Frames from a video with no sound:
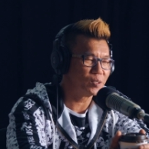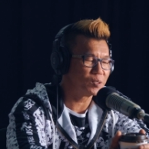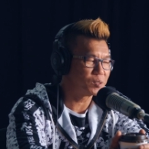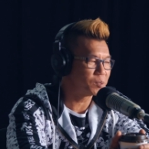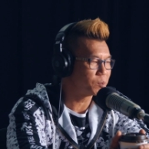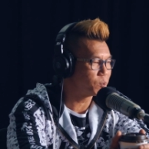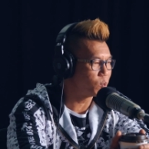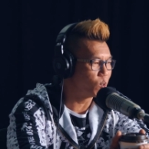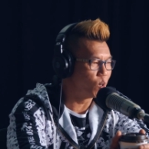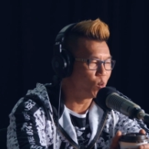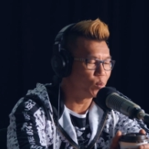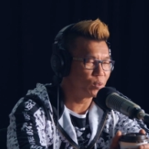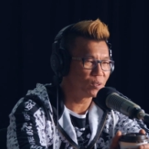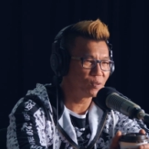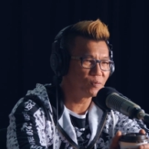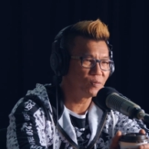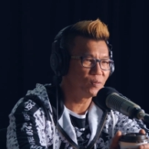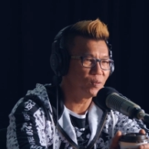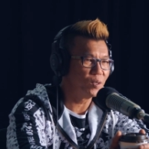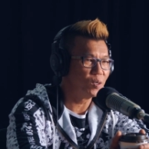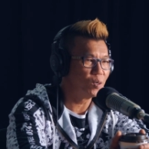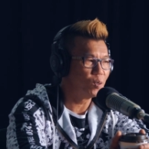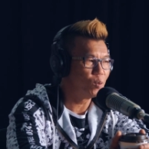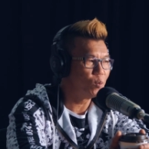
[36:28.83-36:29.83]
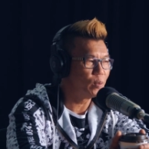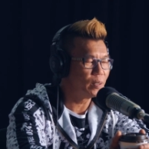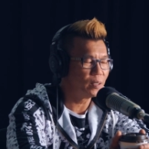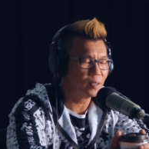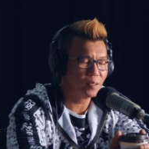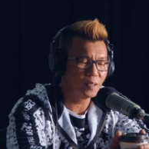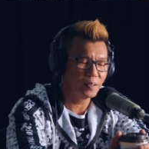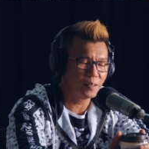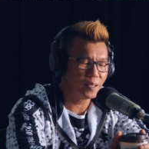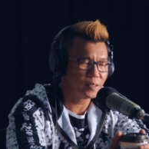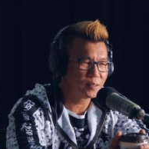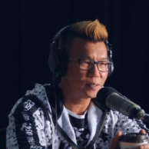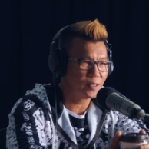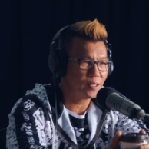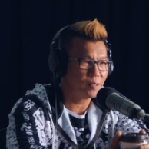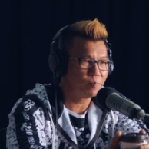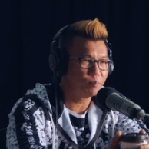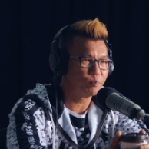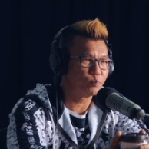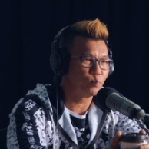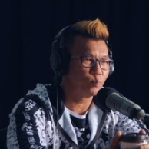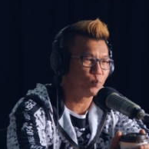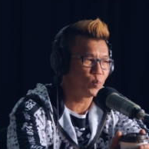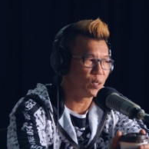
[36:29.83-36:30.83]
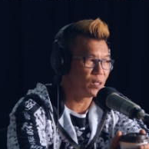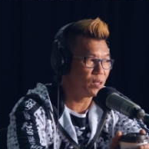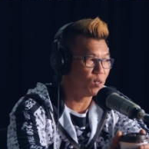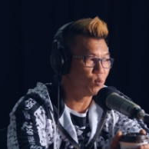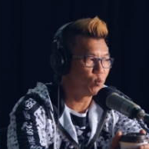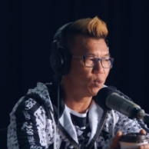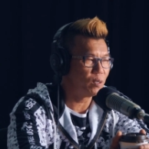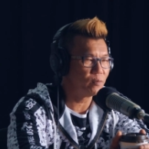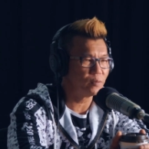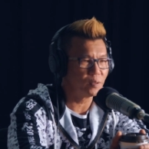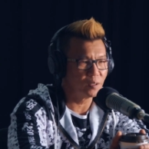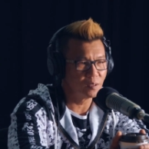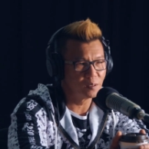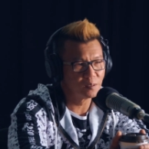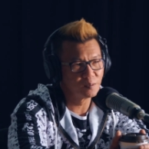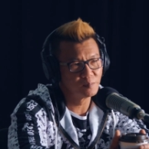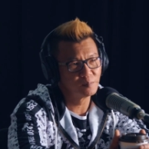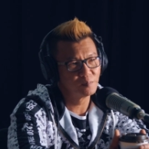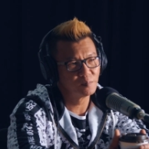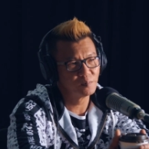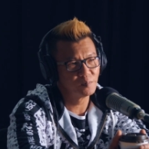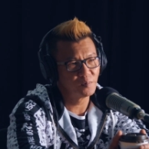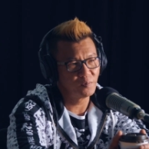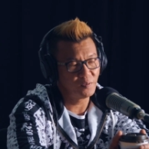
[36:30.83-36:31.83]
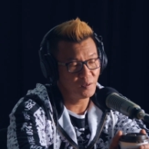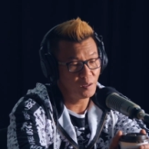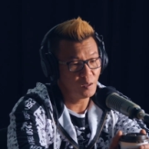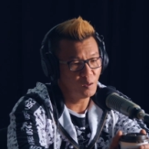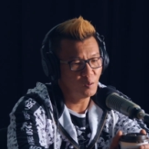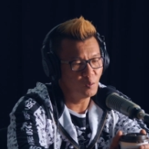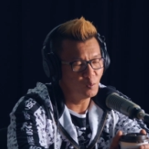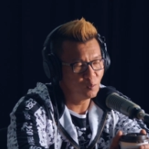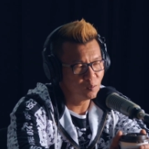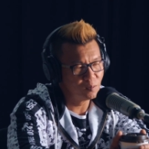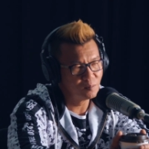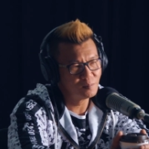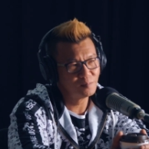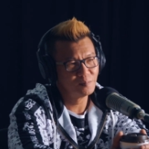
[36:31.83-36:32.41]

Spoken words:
Just go with the flow, and then that's it. Be the river, flow,